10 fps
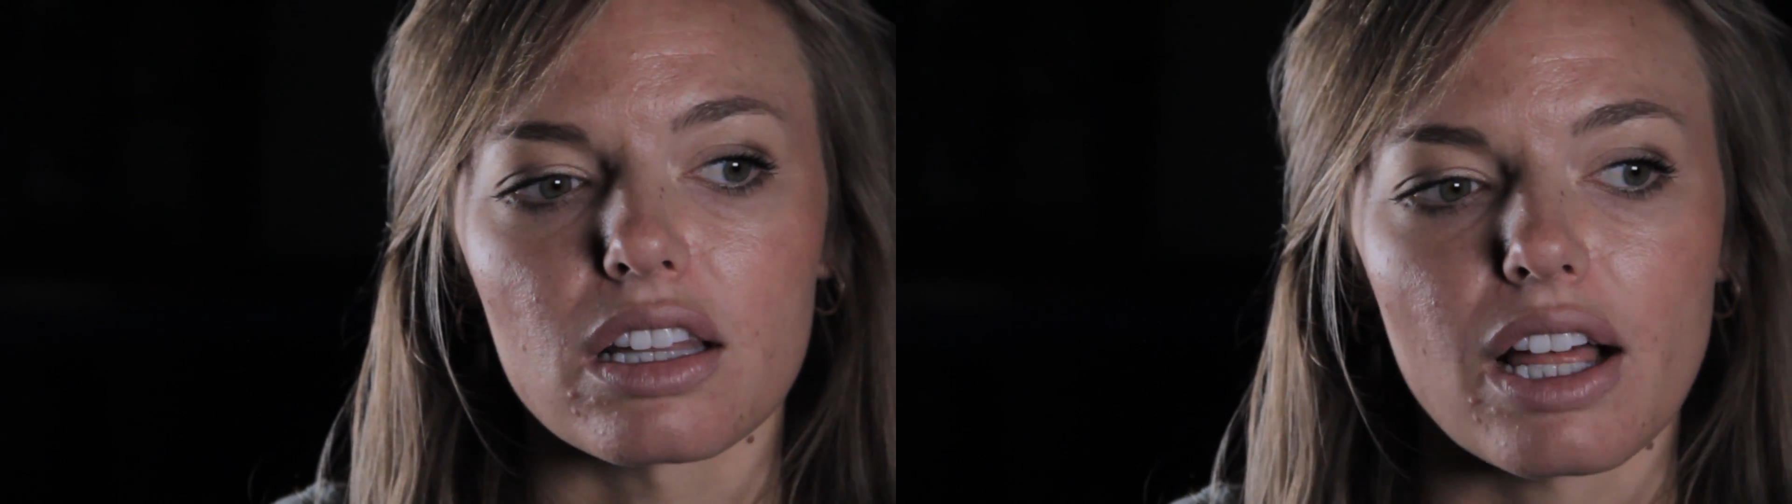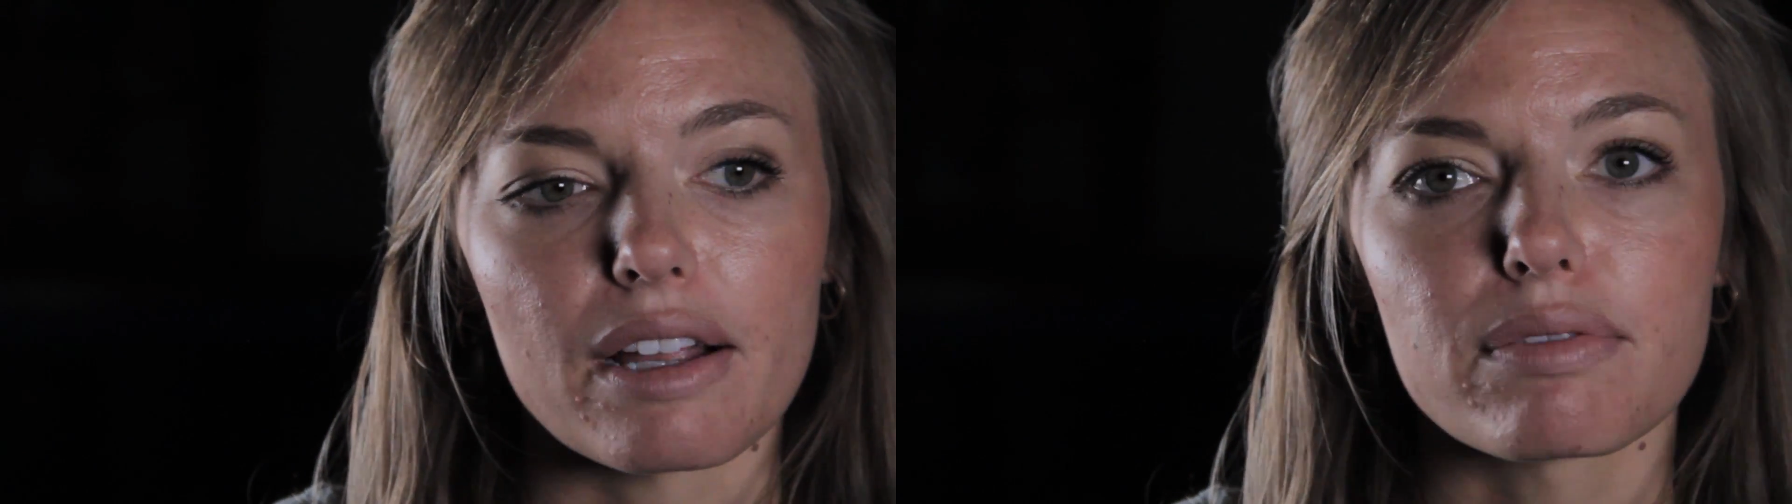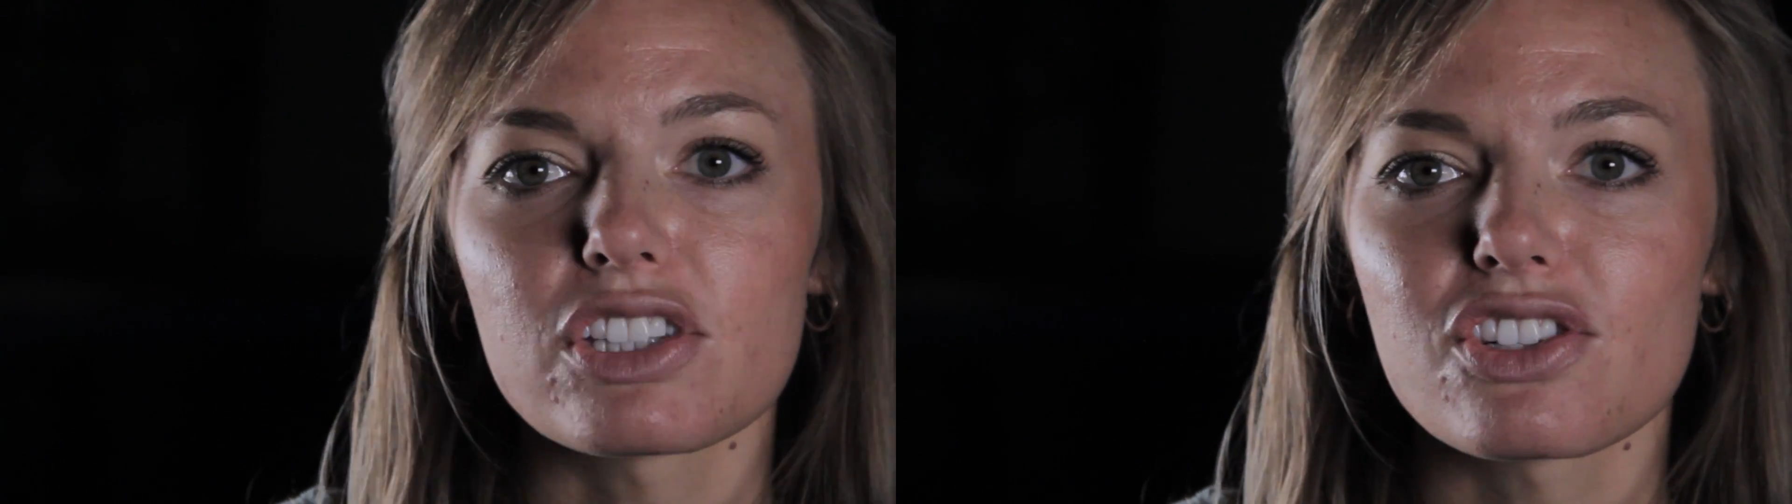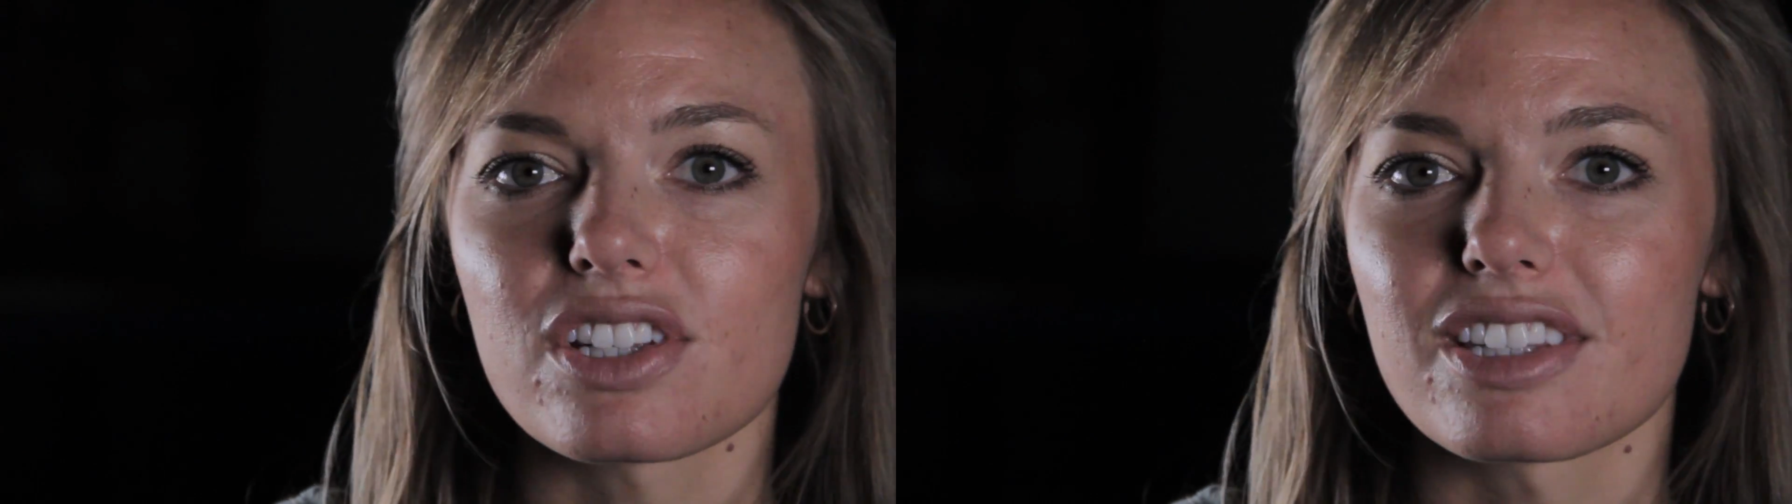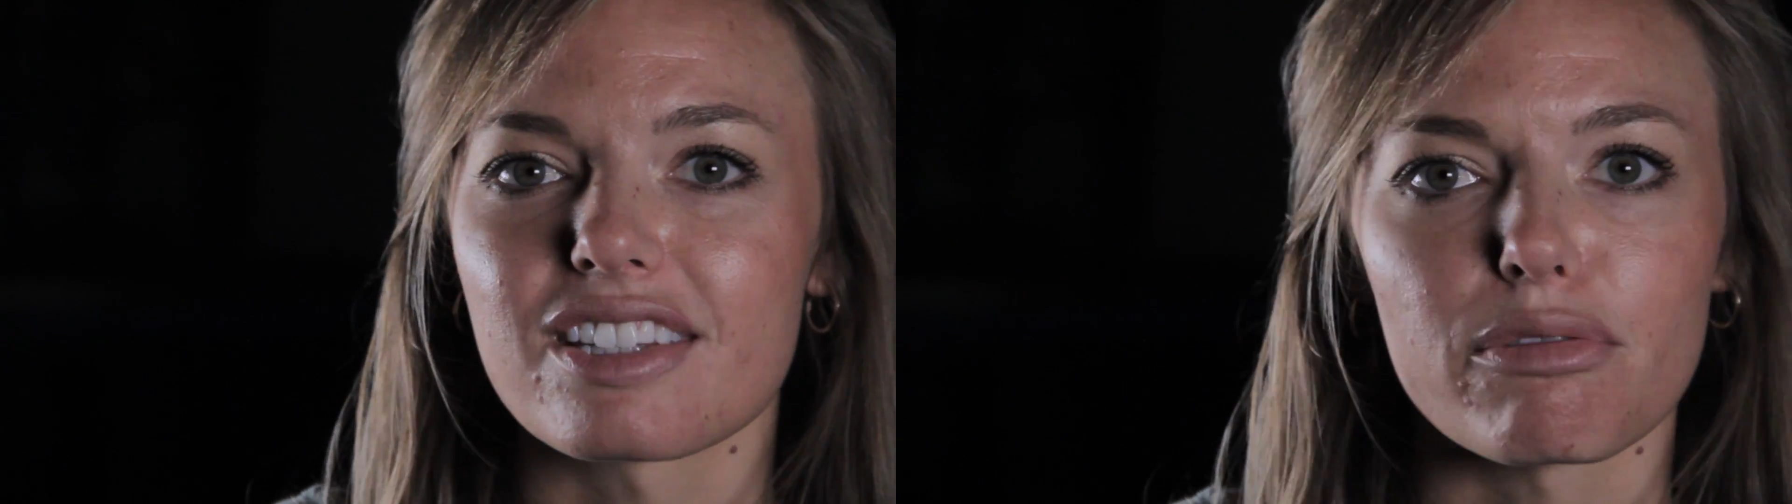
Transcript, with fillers: life is just